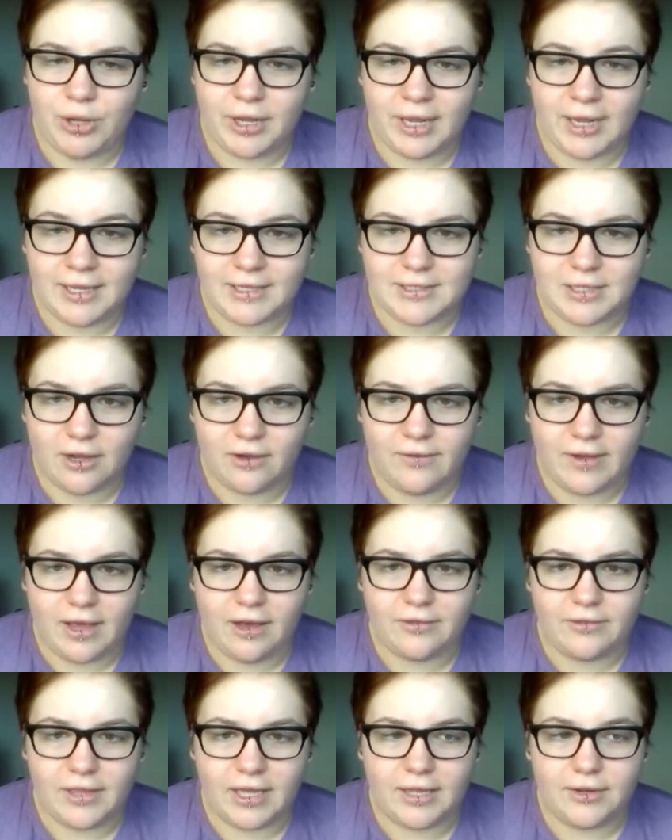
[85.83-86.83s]
putting herself
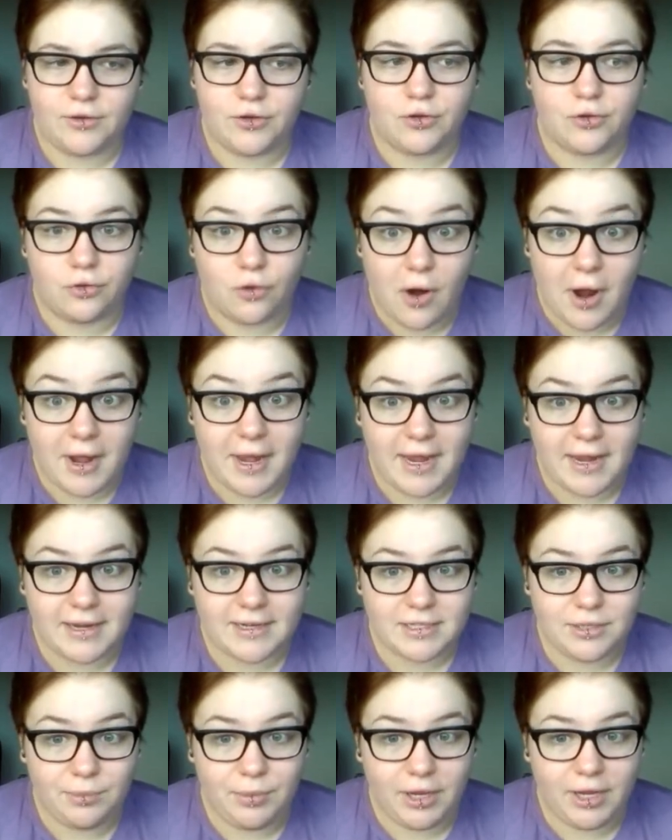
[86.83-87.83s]
out there
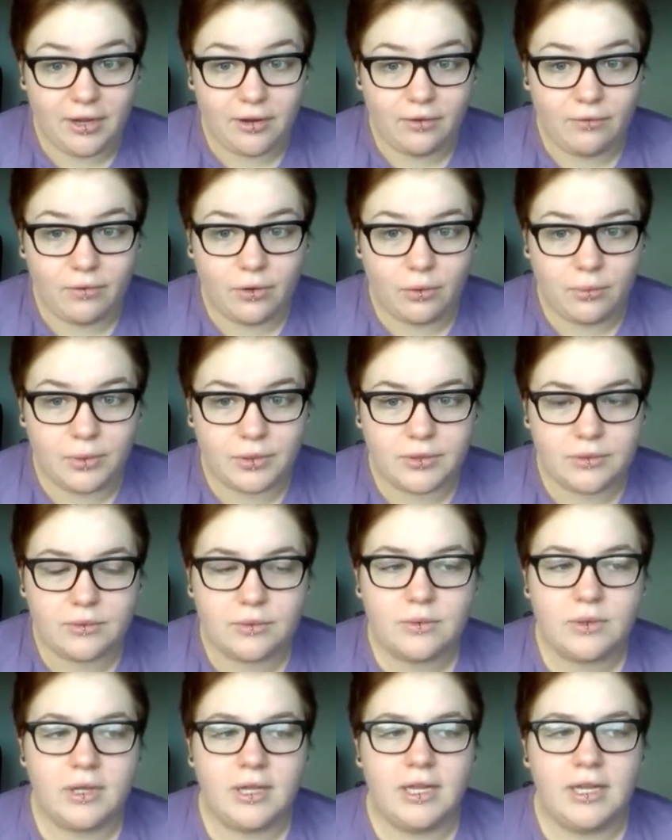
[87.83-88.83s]
trying to be a role
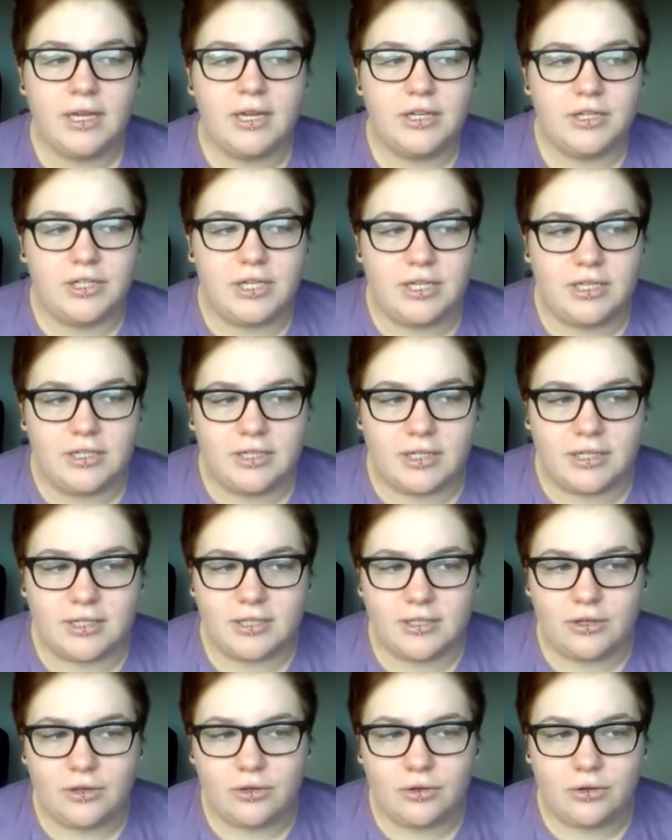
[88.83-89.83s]
model. She's
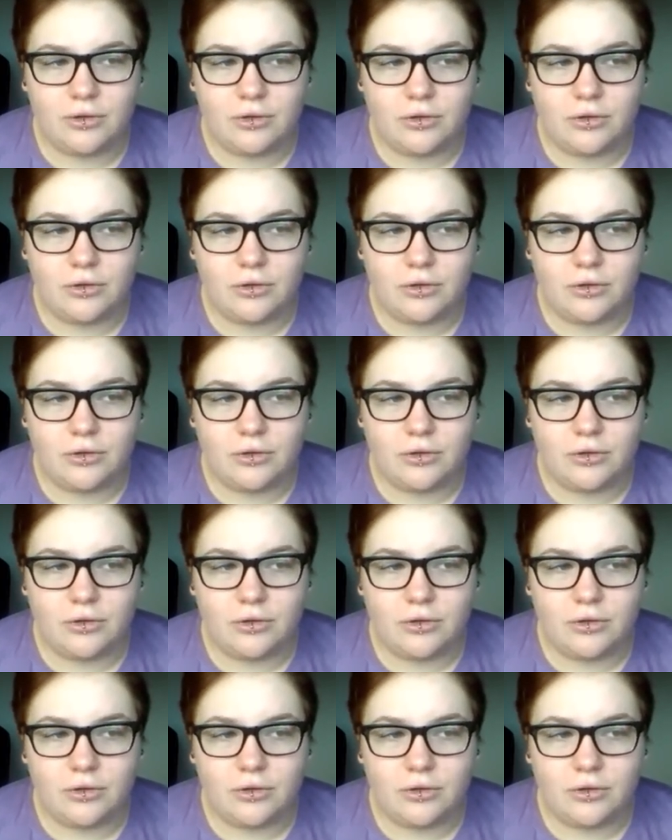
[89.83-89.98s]
just